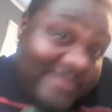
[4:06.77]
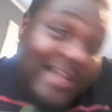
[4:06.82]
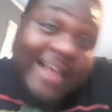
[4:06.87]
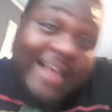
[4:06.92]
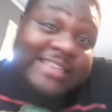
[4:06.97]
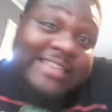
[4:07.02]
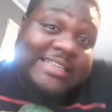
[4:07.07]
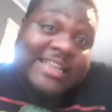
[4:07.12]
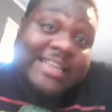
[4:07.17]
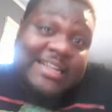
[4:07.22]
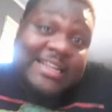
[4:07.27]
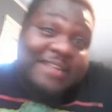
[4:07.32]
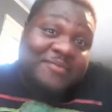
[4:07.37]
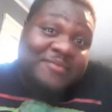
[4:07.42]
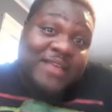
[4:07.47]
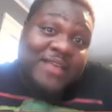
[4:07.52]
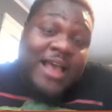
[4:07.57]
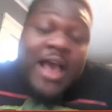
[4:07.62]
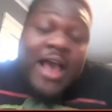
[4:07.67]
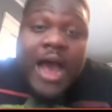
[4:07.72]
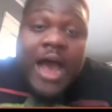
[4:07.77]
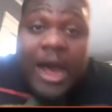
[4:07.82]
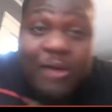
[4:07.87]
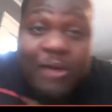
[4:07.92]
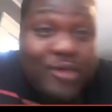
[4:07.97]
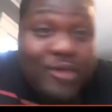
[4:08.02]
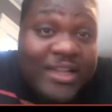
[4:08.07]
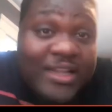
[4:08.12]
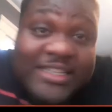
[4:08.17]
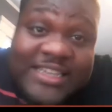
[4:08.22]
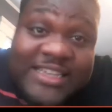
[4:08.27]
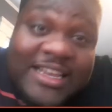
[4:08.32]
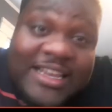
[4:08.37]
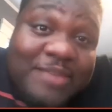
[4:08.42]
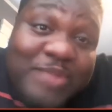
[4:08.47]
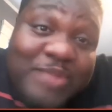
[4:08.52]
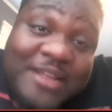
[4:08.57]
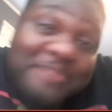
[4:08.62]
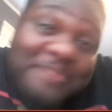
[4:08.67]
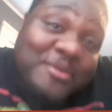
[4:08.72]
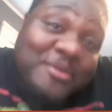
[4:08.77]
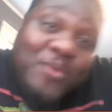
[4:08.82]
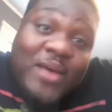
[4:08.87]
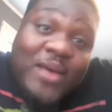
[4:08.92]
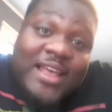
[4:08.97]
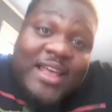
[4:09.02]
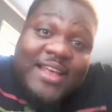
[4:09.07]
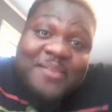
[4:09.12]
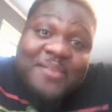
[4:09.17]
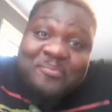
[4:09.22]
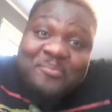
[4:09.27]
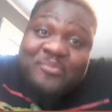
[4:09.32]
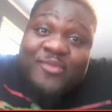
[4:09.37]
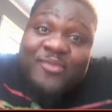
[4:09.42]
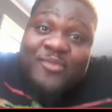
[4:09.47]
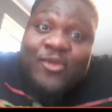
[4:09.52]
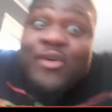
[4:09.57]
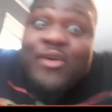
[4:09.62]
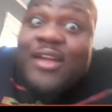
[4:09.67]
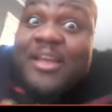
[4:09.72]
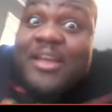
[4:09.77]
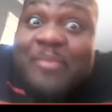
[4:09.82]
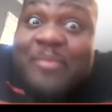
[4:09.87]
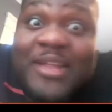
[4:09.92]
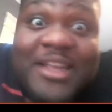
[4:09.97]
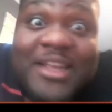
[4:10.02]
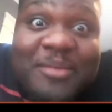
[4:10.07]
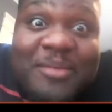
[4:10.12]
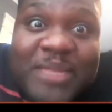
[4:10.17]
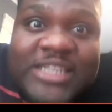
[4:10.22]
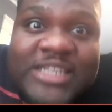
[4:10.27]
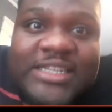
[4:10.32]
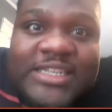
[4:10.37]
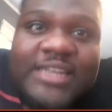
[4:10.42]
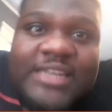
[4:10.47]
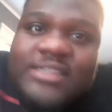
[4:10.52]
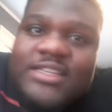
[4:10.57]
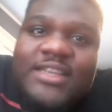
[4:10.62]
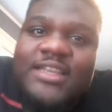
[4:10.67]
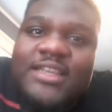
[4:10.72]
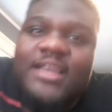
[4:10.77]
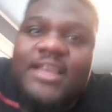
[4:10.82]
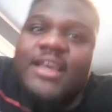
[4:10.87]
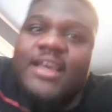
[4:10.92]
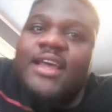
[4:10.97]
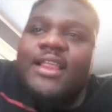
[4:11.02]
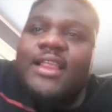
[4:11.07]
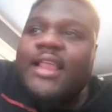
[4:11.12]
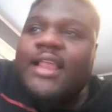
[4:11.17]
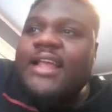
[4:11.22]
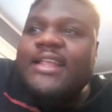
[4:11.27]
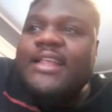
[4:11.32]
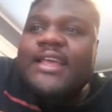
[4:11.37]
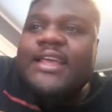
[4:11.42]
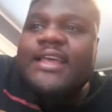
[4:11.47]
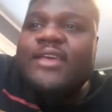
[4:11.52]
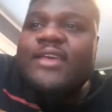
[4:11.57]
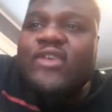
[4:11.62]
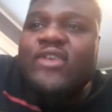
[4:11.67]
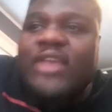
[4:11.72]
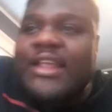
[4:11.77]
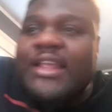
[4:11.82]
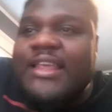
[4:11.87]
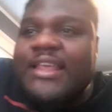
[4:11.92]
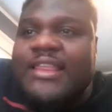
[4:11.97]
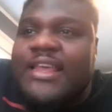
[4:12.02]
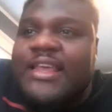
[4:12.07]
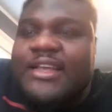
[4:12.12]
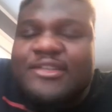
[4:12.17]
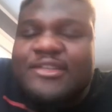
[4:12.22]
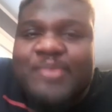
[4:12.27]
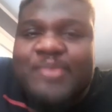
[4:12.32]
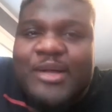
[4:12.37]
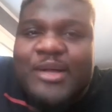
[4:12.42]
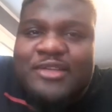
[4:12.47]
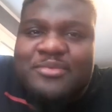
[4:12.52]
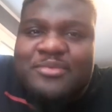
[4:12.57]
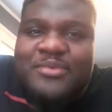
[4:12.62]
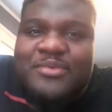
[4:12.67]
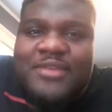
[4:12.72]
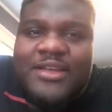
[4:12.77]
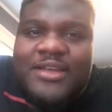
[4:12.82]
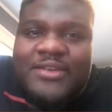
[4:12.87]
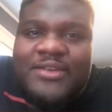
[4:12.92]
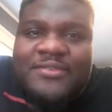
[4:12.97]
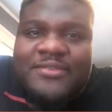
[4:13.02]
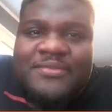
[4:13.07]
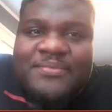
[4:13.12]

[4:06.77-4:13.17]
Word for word: I said it. I wanna see Eminem and Wayne. Or Eminem and Jay-Z. Like nigga, anything is possible now.